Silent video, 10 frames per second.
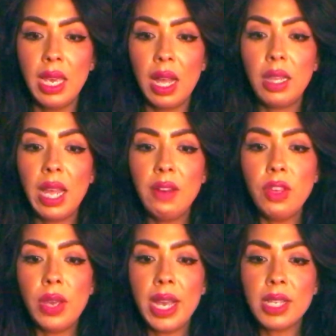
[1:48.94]
a lot of
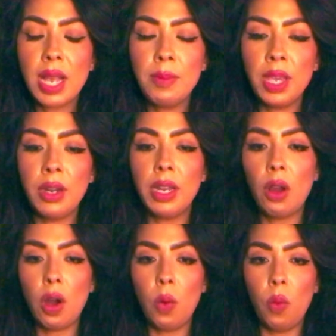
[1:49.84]
you guys I'm hearing
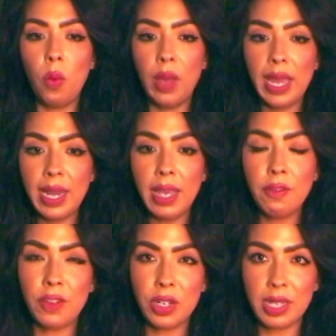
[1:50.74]
are waiting
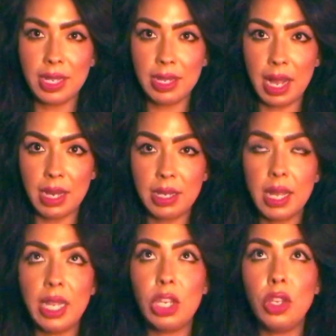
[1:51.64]
for success.
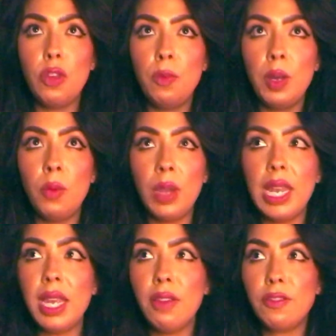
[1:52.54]
Like you've been
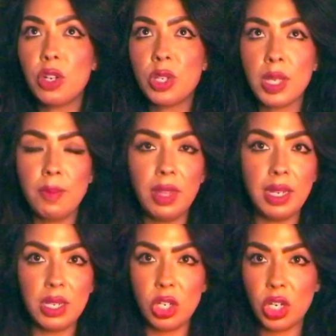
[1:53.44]
waiting for
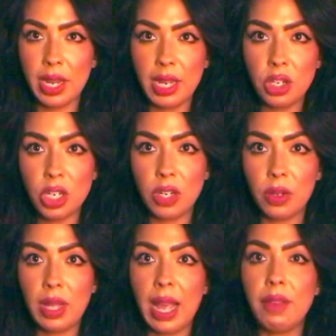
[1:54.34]
something to change in your
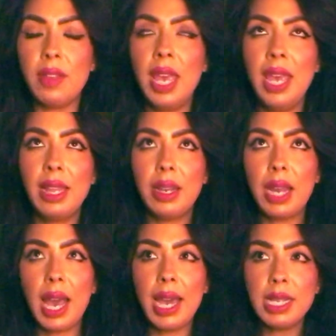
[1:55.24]
life. There
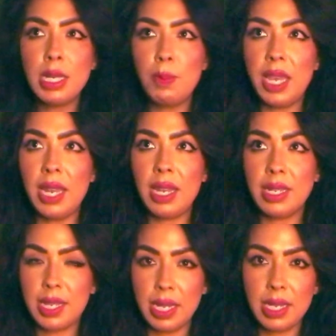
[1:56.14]
has been a
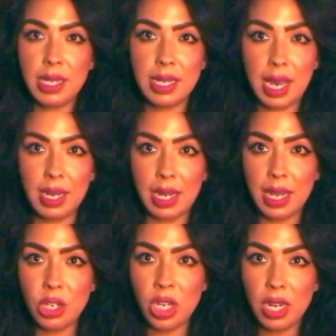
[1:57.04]
sense of
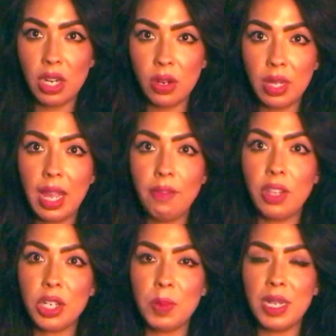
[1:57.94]
stagnation in your life.
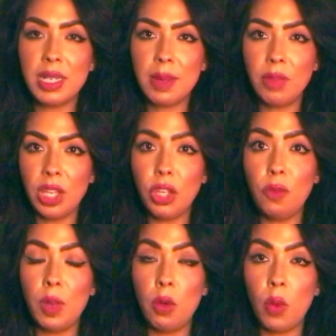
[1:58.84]
There's been something
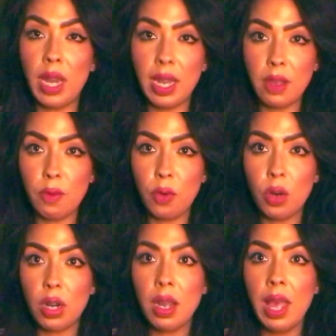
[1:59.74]
you've been waiting
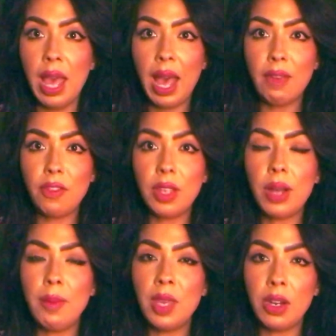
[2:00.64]
for. I feel
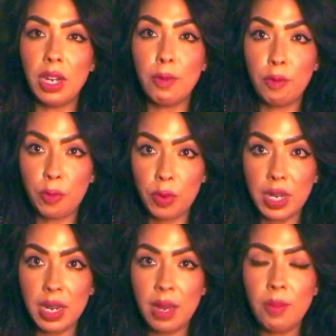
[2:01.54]
I'm hearing
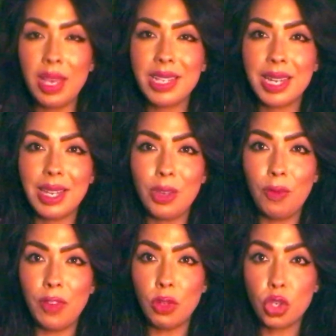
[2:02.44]
freedom. It's like you feel